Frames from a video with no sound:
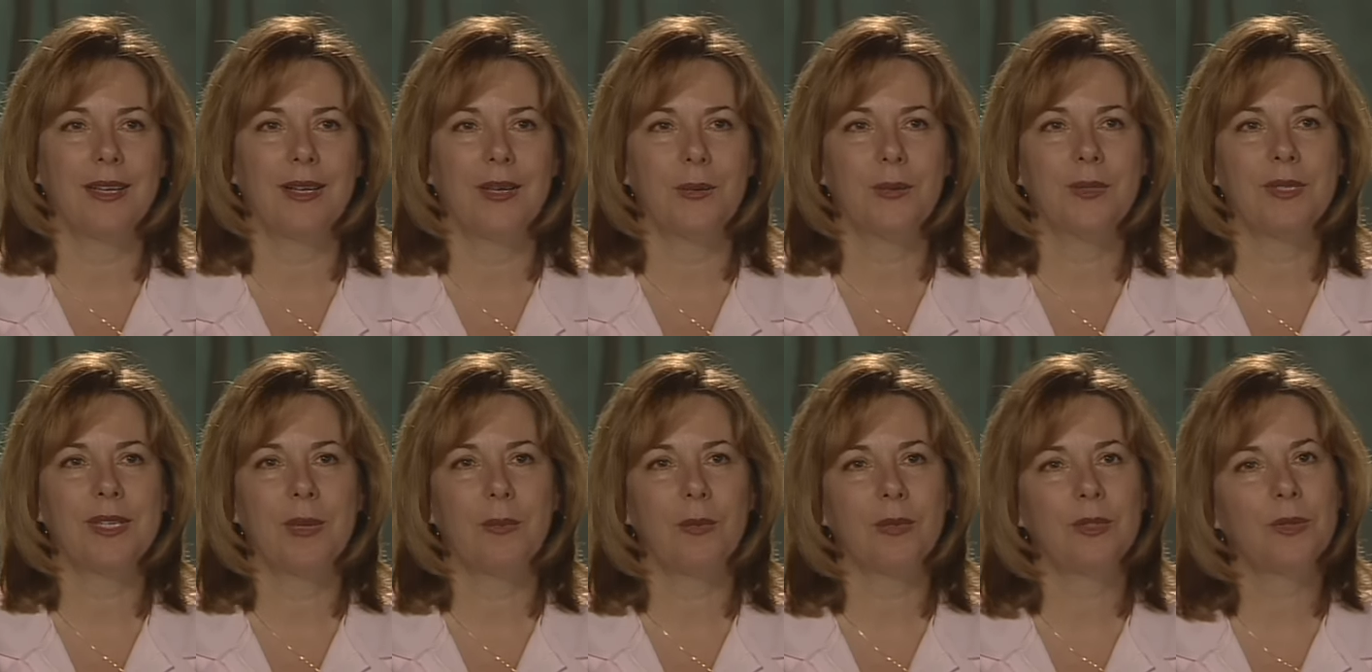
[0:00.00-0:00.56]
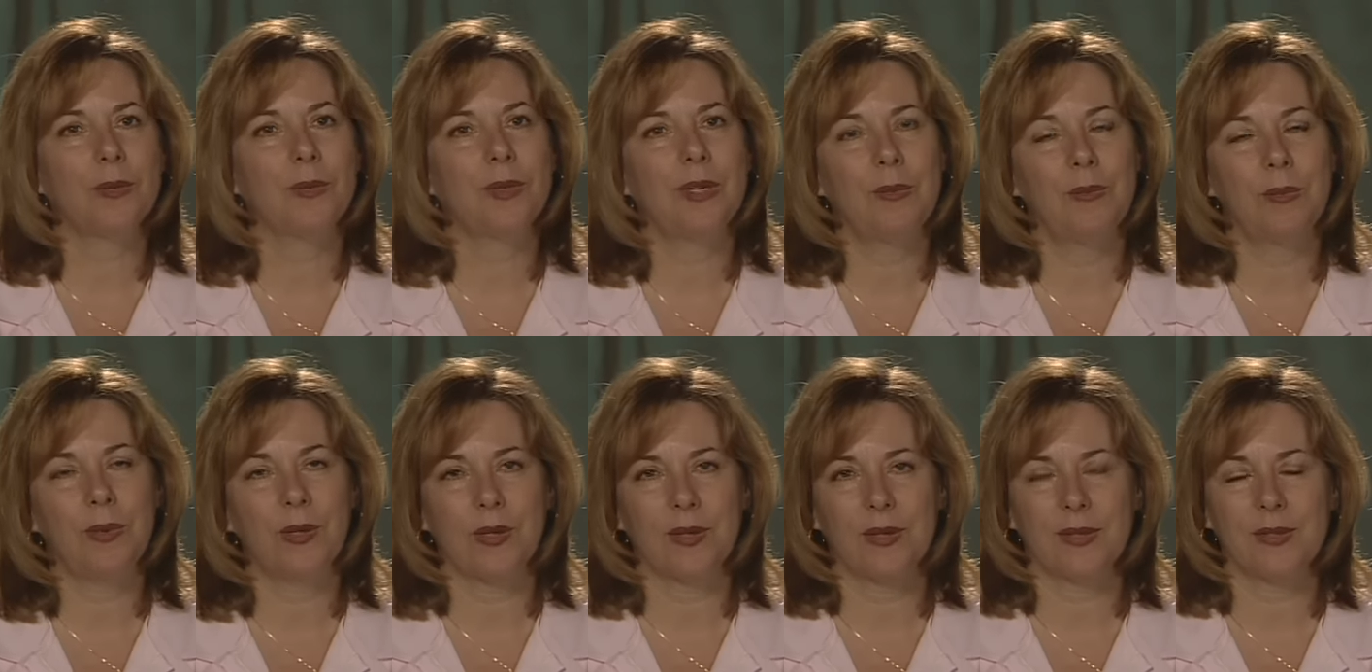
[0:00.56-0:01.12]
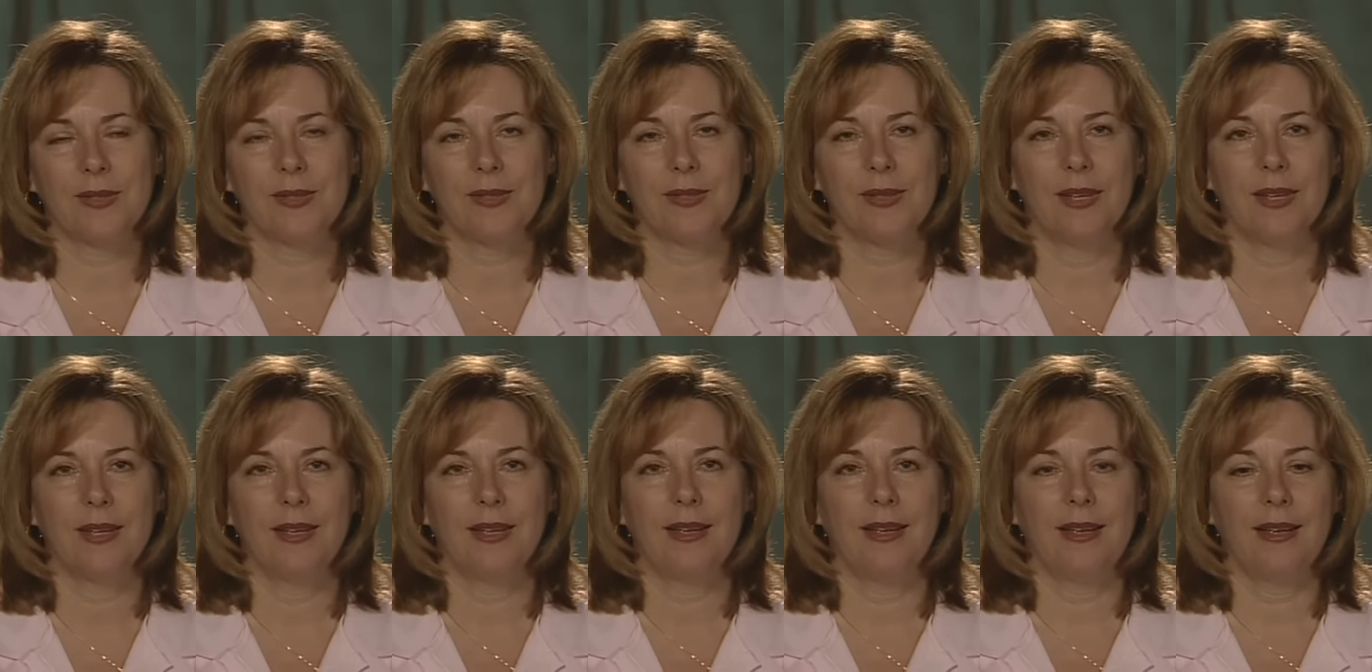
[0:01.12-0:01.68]
was able to read books
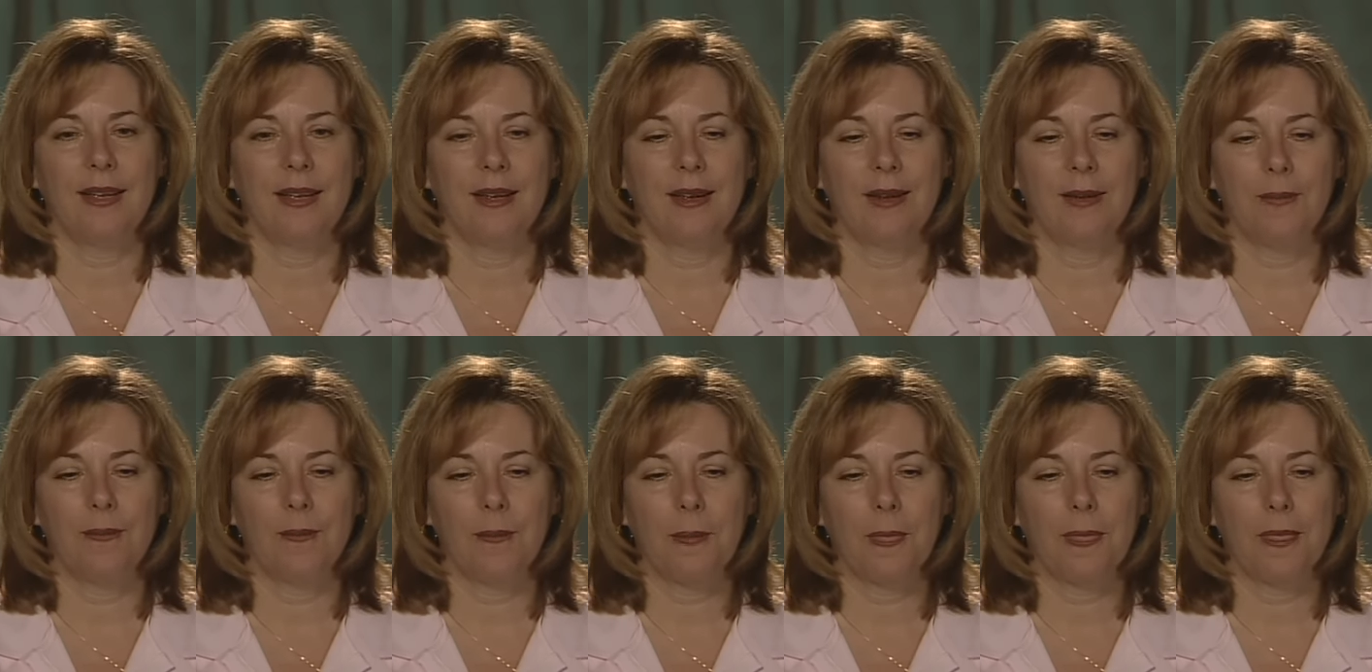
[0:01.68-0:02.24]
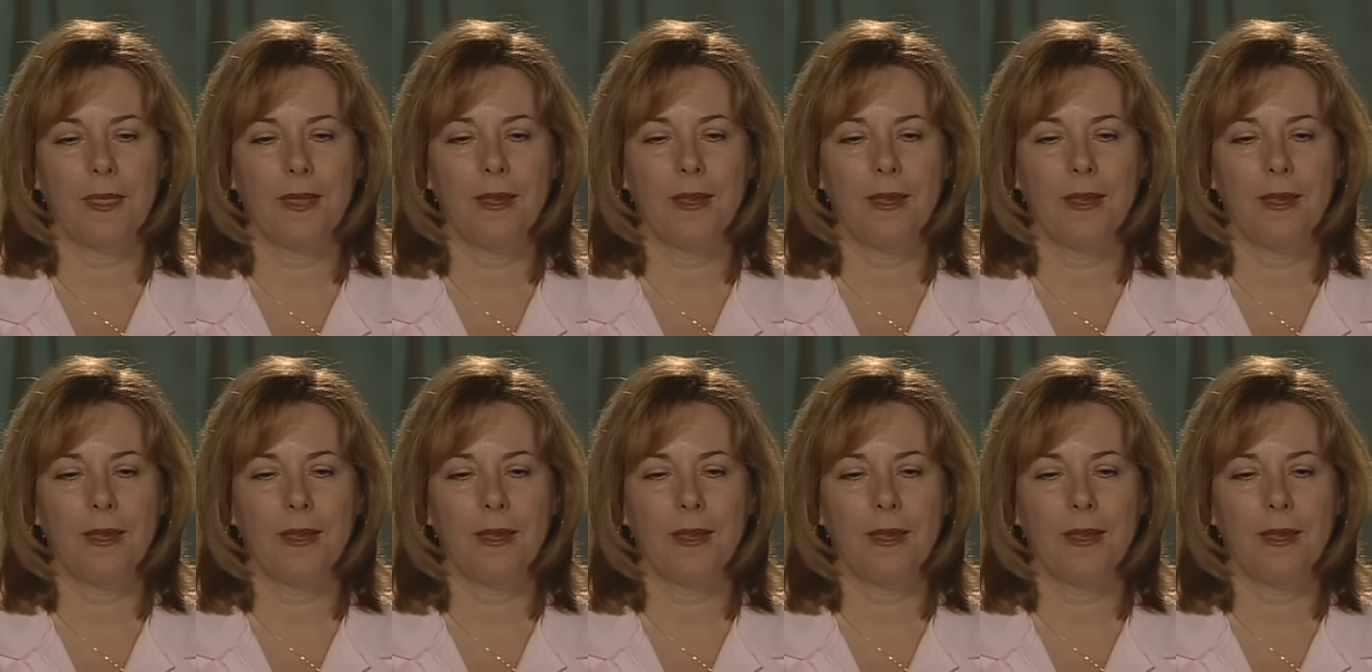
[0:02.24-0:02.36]
um,